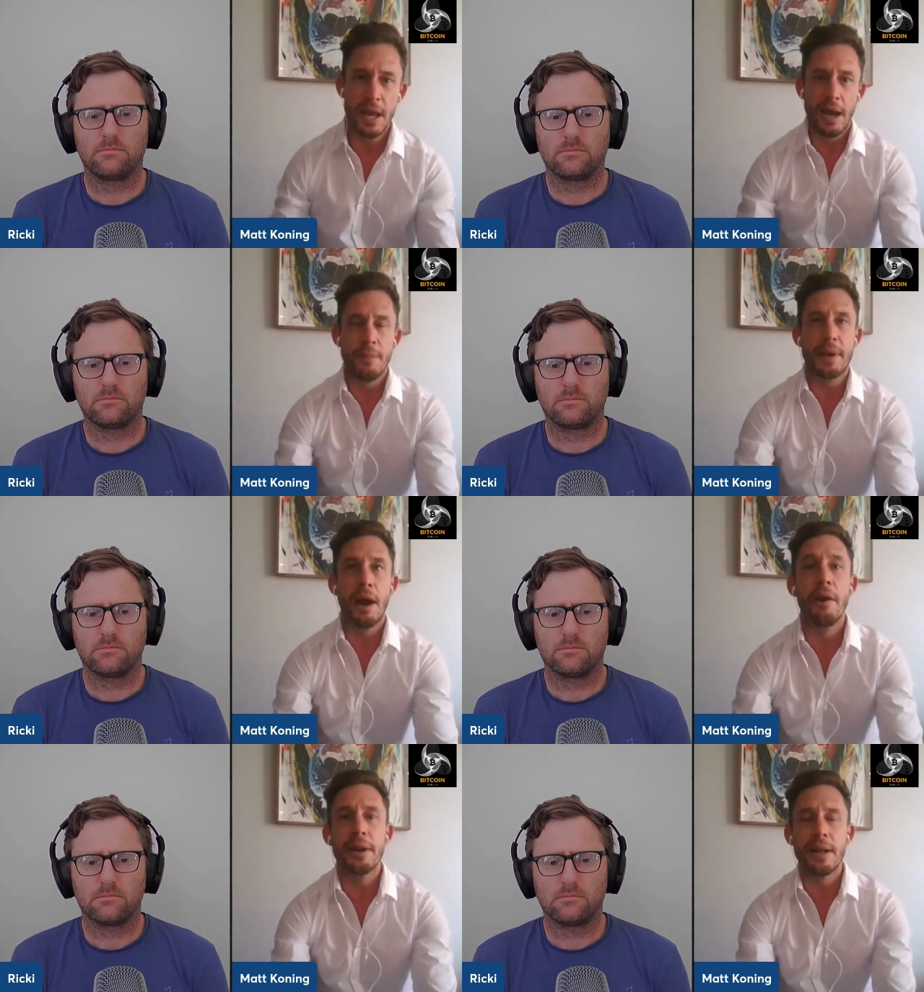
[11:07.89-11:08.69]
Speaker 1: Um,
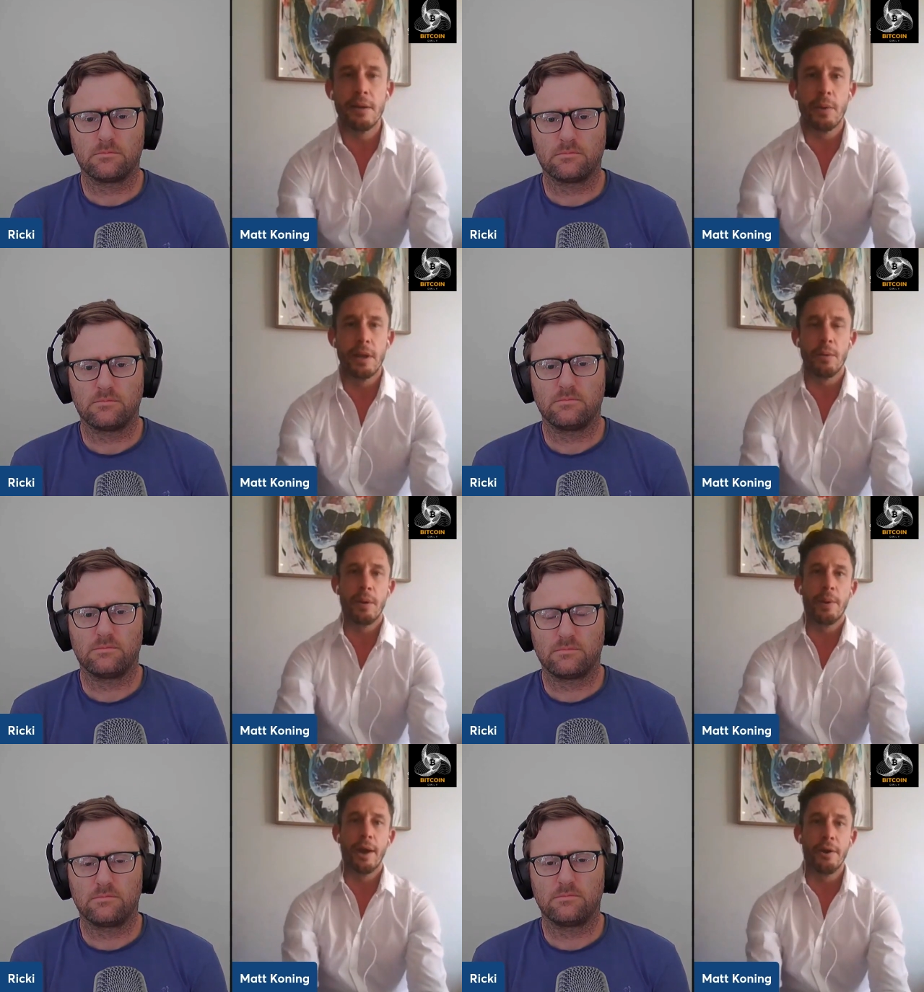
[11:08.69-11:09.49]
currently, we,
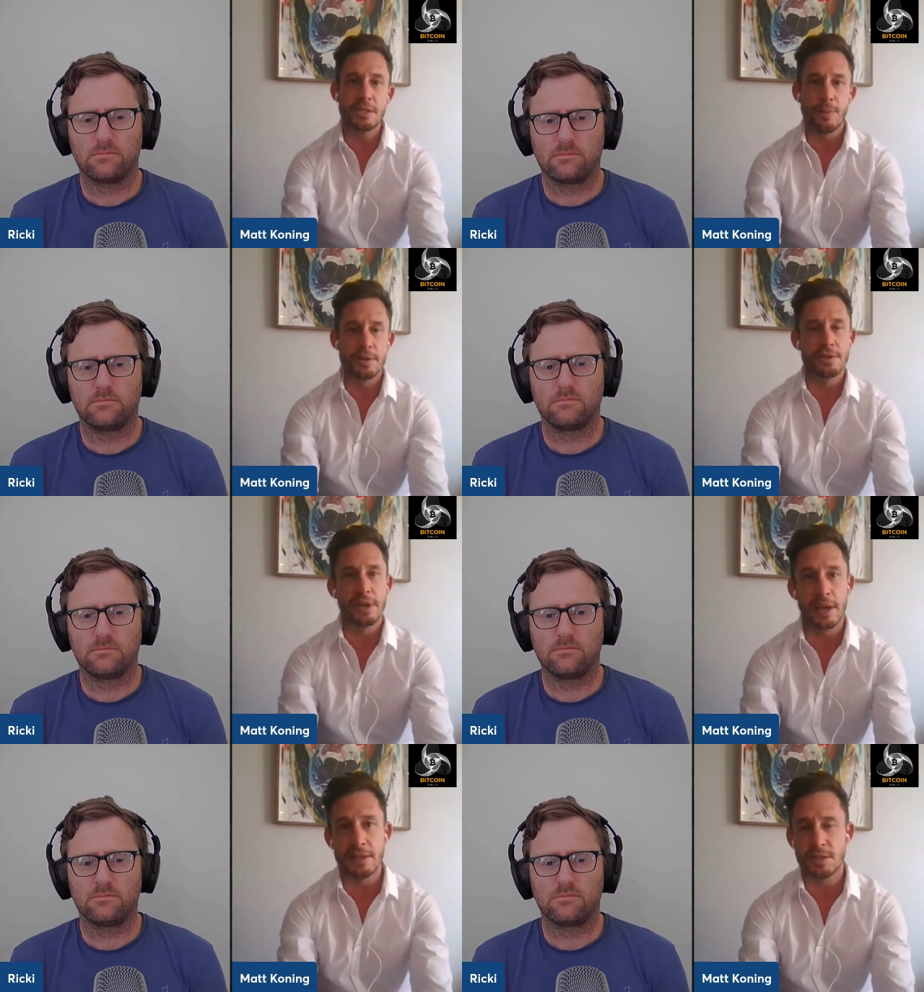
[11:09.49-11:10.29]
we we're only
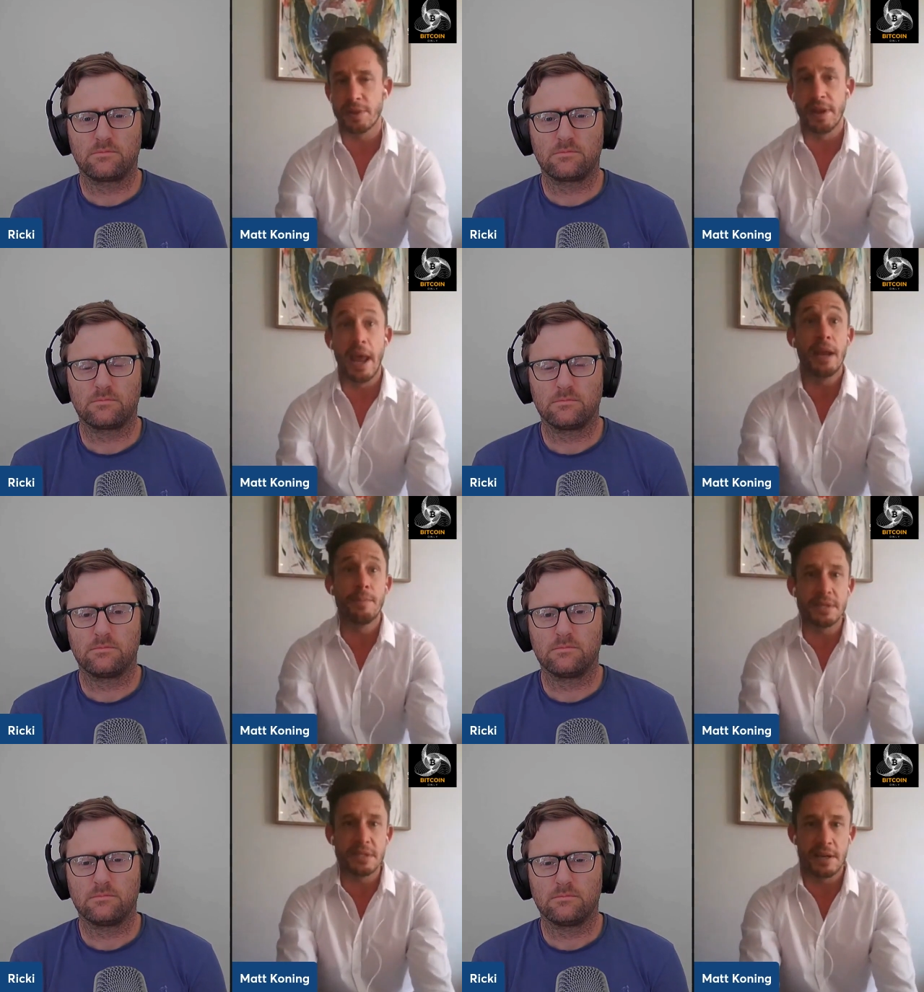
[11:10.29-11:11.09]
sponsoring kids with an eighty
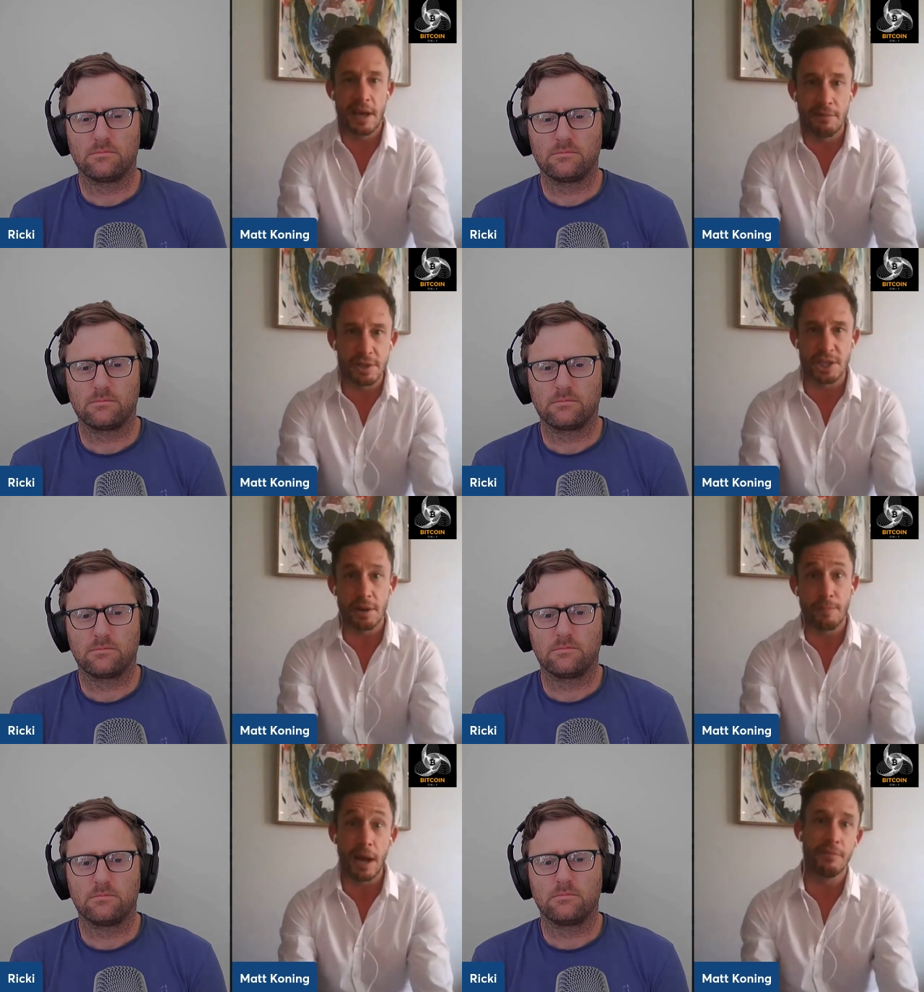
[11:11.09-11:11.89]
percent average and
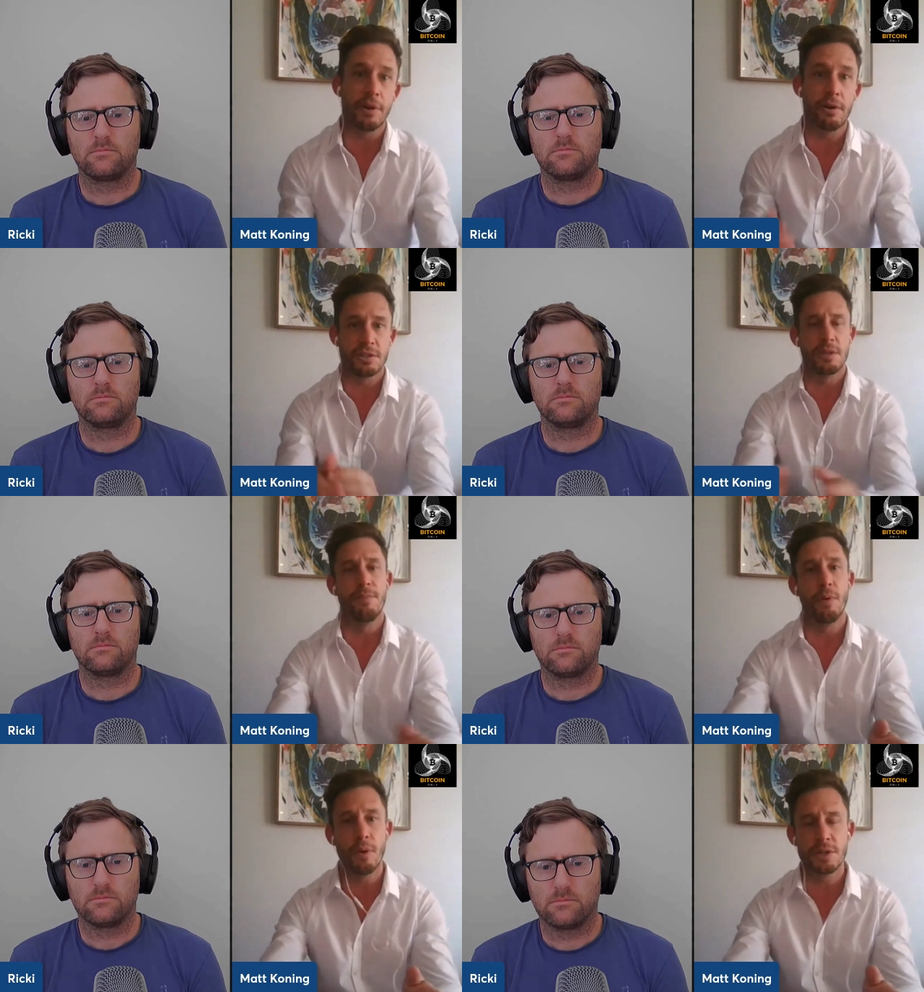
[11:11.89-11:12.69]
above across the
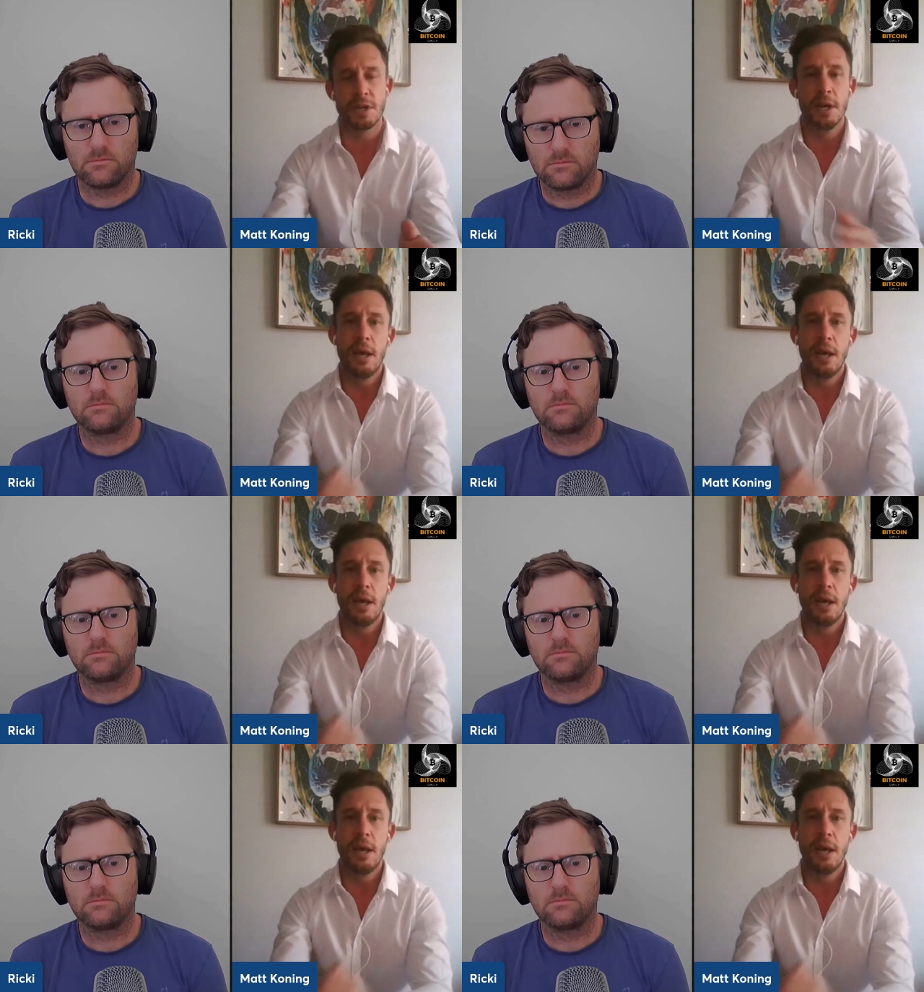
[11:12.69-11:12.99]
board.